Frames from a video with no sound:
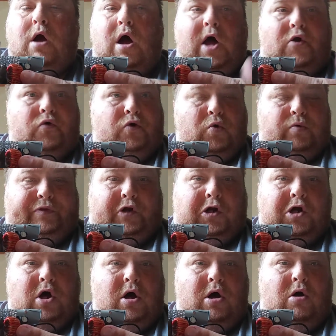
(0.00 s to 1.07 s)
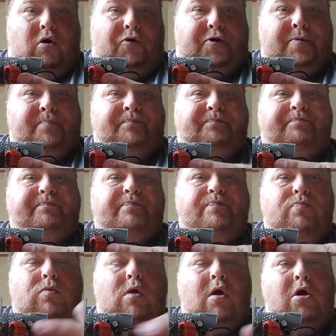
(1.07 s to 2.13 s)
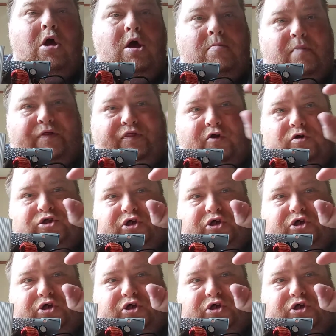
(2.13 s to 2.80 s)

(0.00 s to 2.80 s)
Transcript: I don't know what they're called, but there's